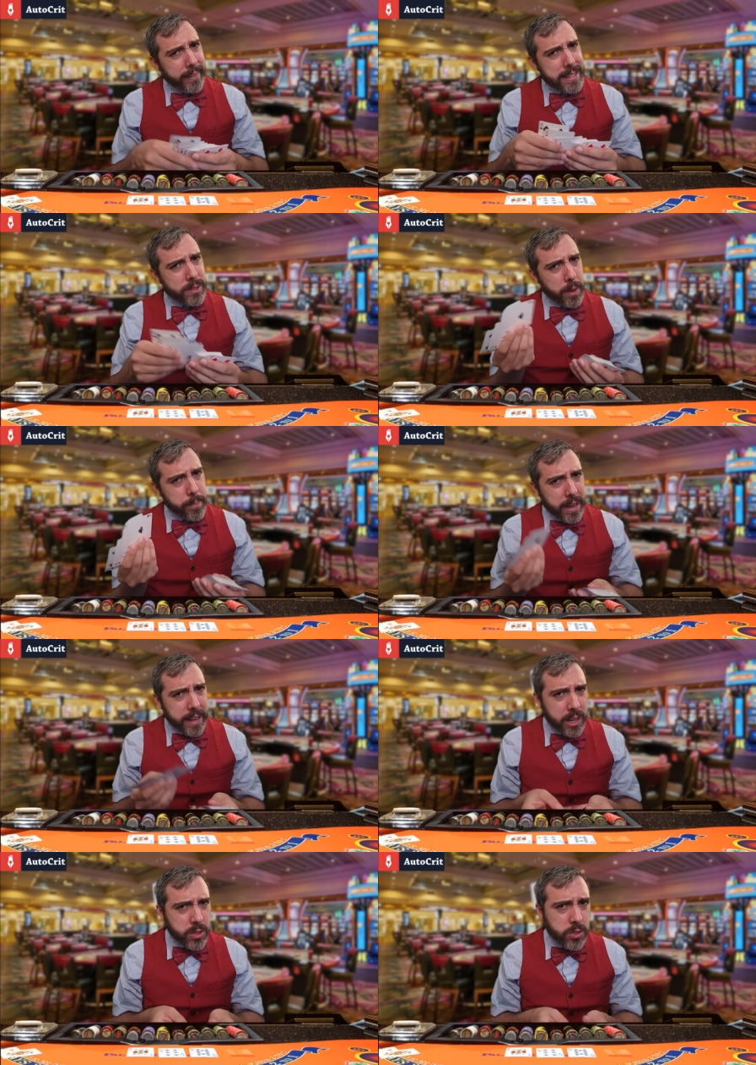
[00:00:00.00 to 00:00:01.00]
let's whip
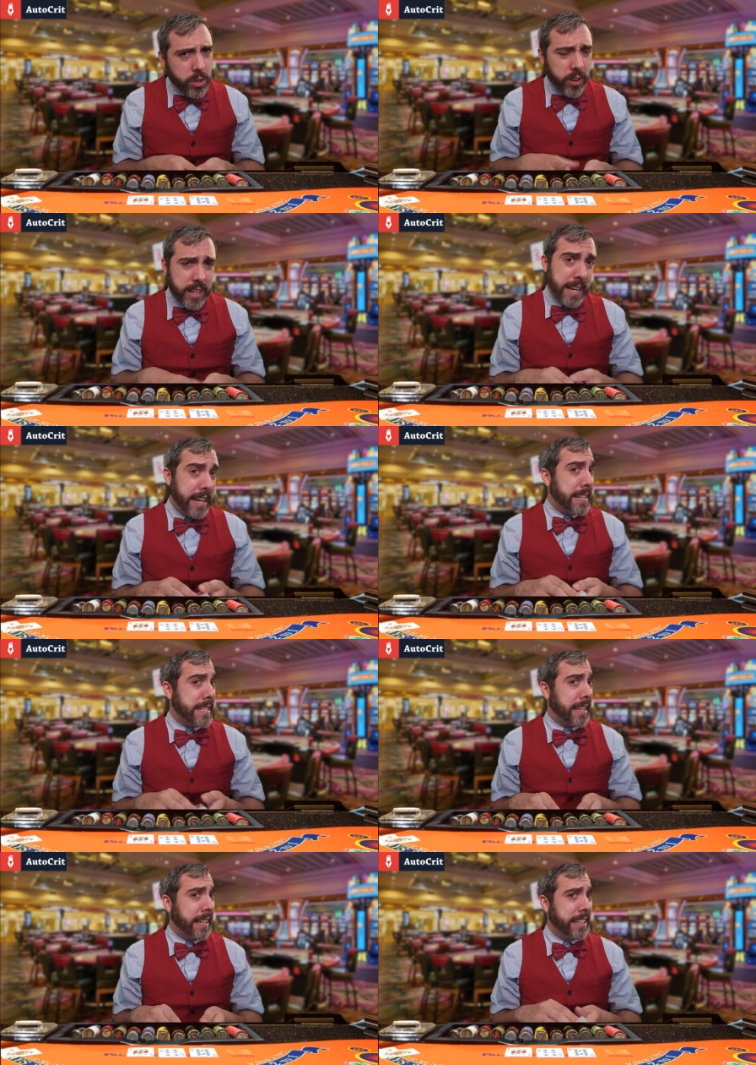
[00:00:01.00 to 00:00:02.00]
out our story deck
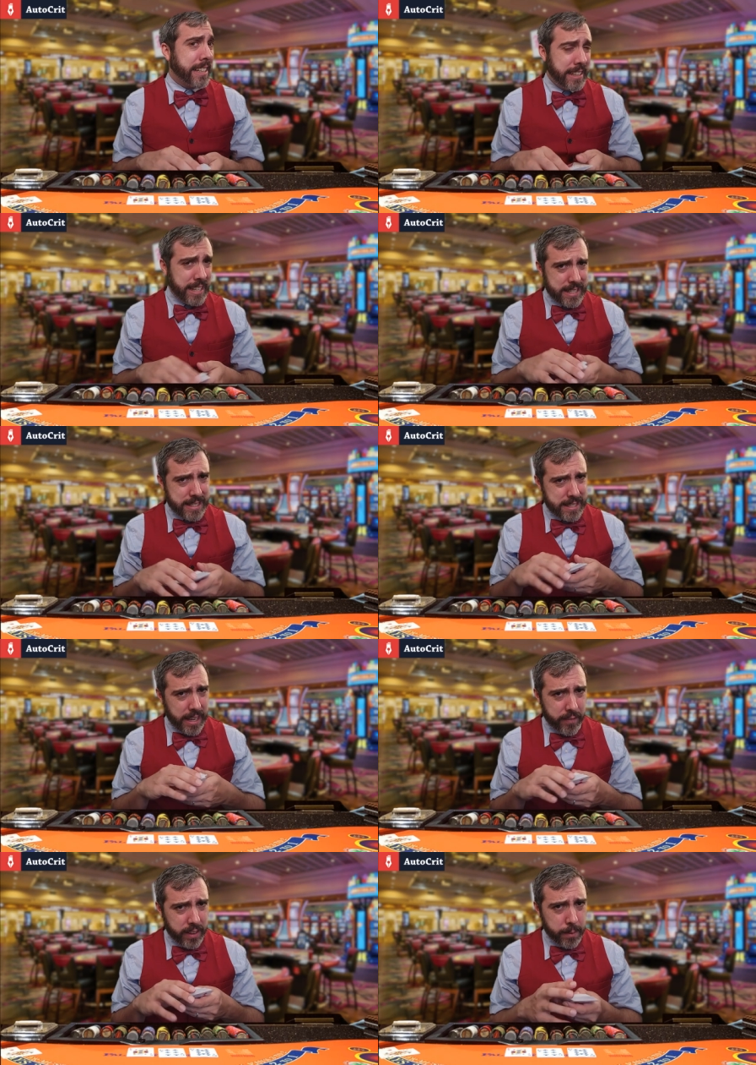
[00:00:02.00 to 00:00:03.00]
and take a look at these
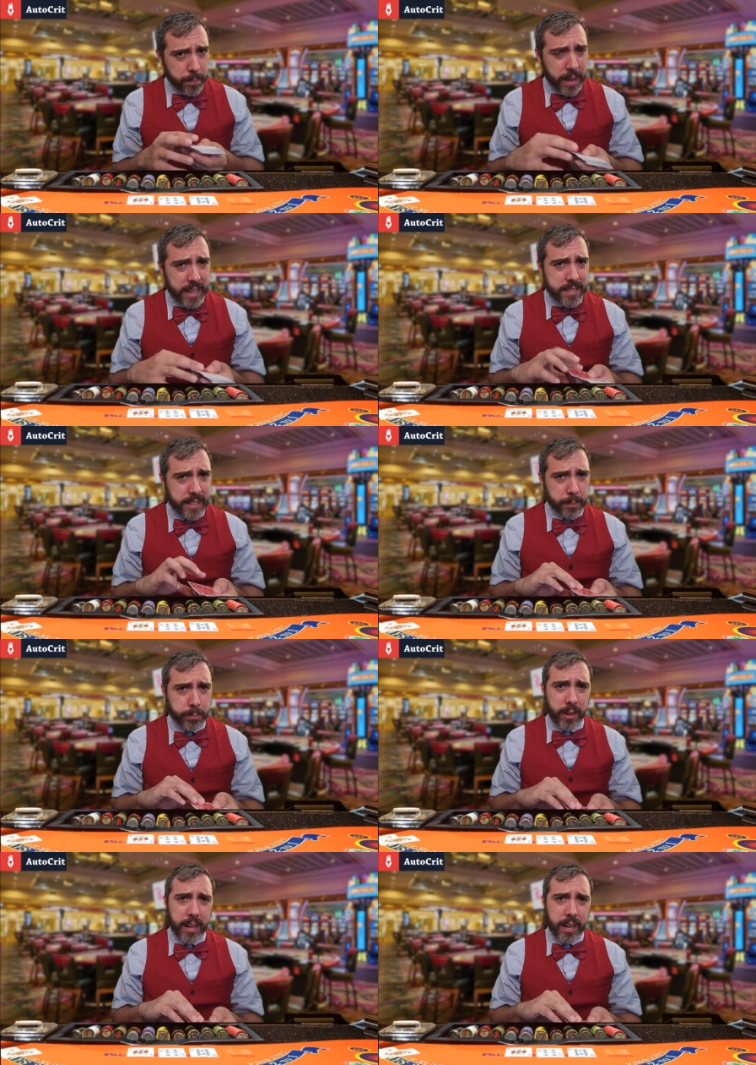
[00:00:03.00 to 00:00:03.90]
seven basic